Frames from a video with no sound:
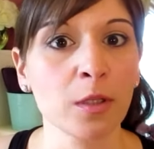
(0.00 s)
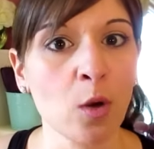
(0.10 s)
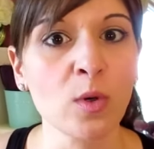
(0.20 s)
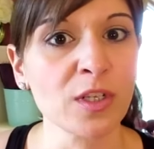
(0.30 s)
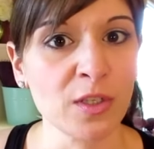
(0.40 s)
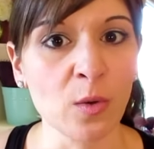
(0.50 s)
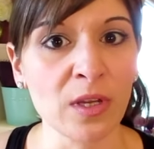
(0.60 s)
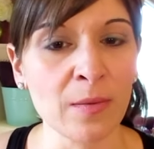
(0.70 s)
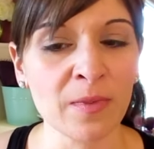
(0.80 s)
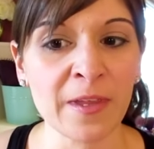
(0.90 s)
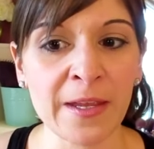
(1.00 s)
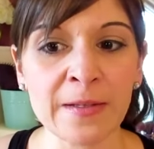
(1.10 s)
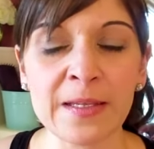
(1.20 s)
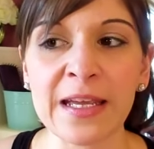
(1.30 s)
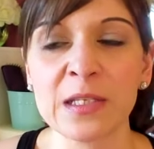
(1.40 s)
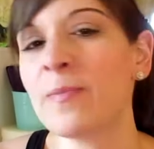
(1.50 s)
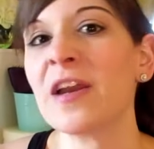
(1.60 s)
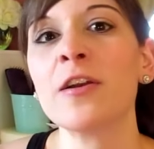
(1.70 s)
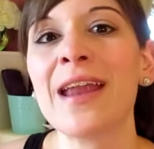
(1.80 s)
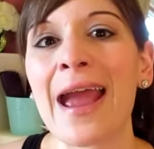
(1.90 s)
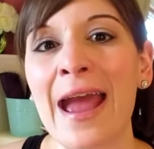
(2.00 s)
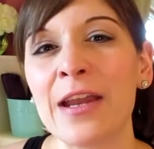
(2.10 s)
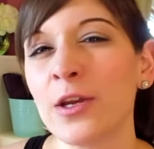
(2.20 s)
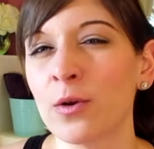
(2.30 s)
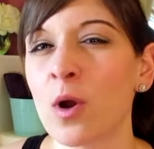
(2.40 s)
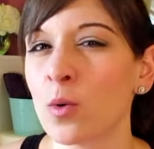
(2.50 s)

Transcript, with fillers: lower sodium things, it's better to add your